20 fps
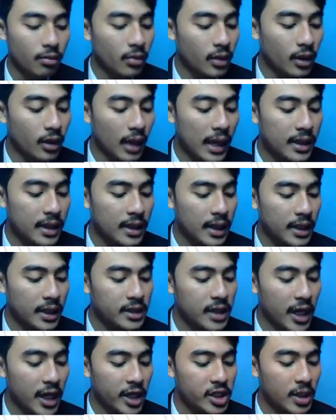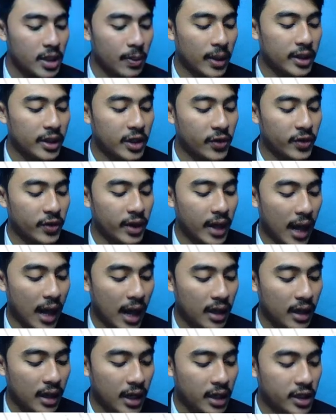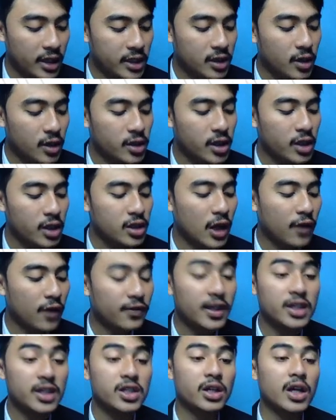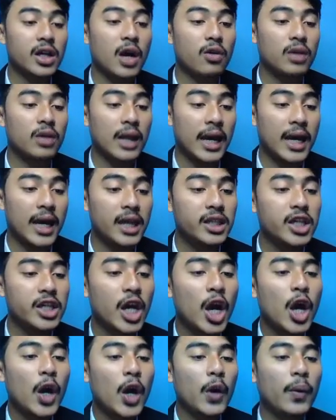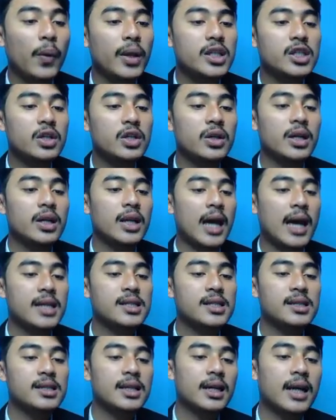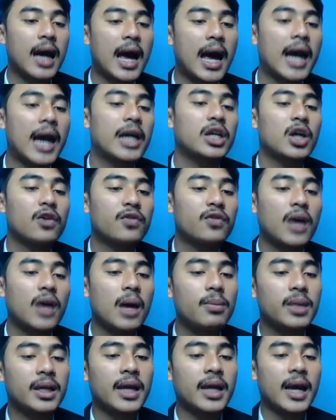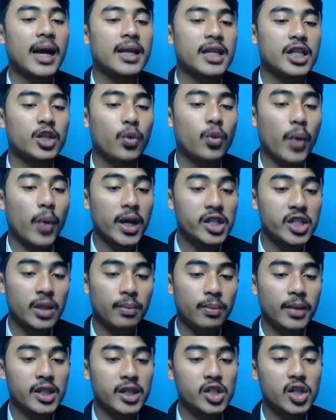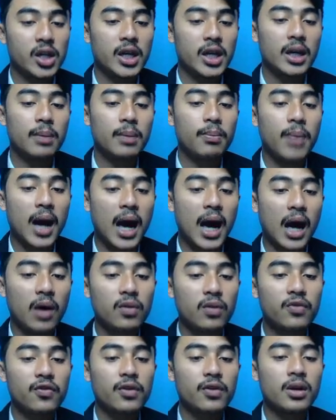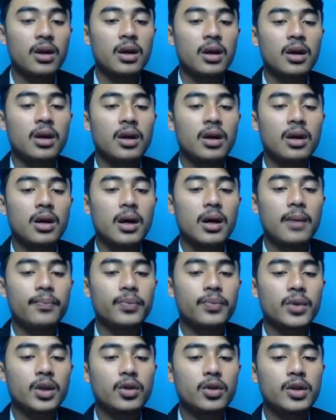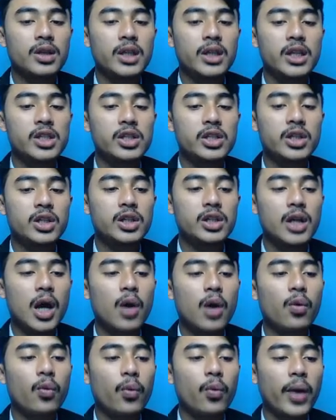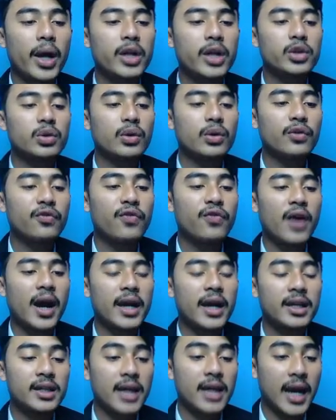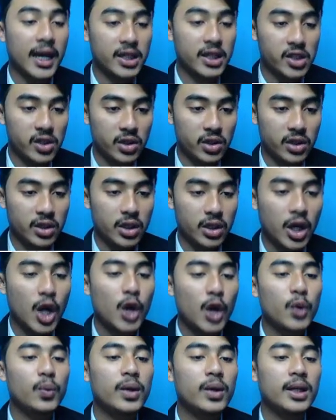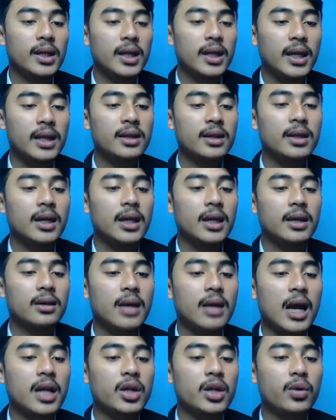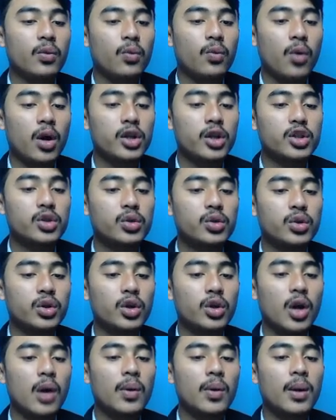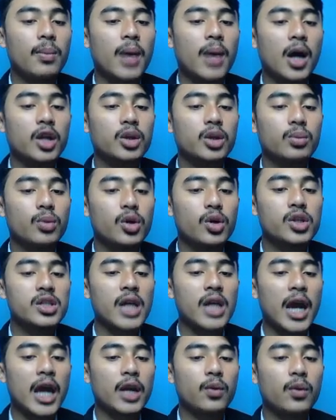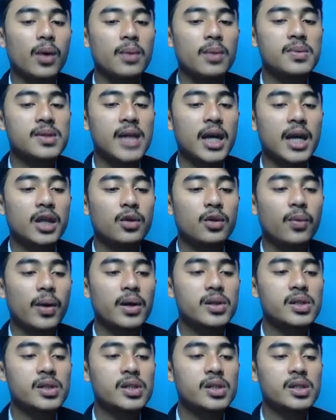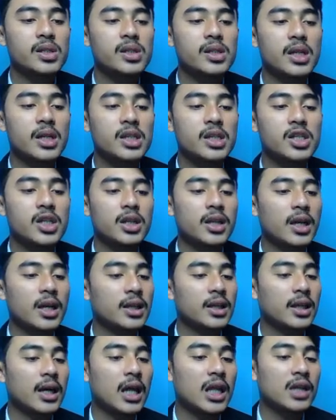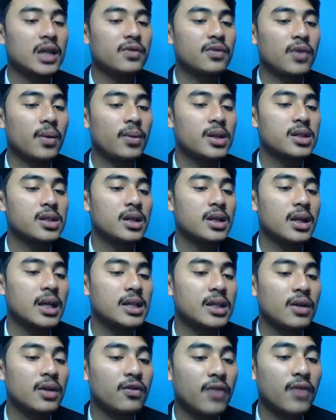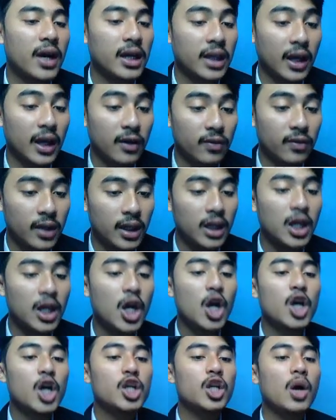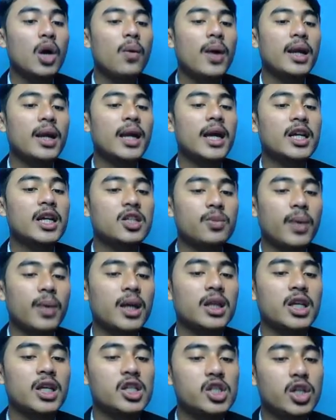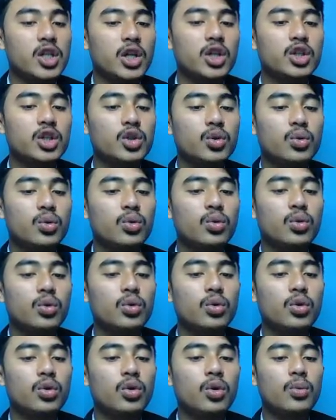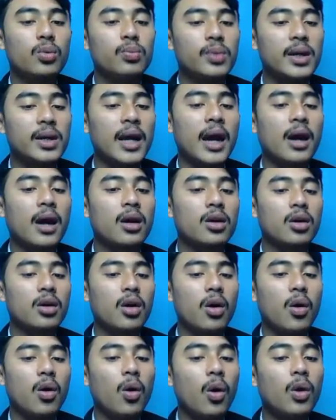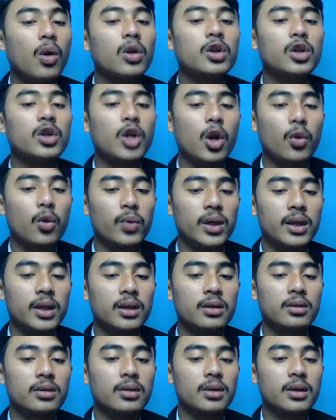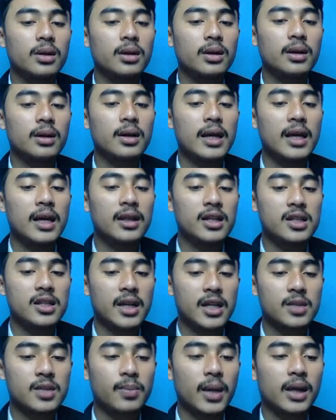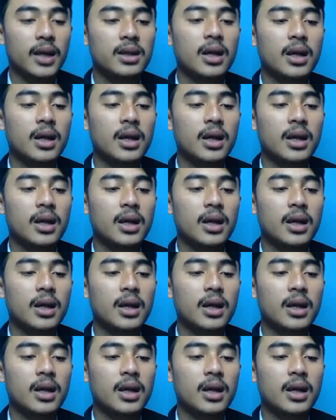And the next, there is a material and resources of teacher knowledge. When students ask the kind of complicated question mentioned in above, good teacher know where to find the answer. We need, in other words, to know about books and websites where such technical information is available. No one expects teacher to be all-knowing in this respect.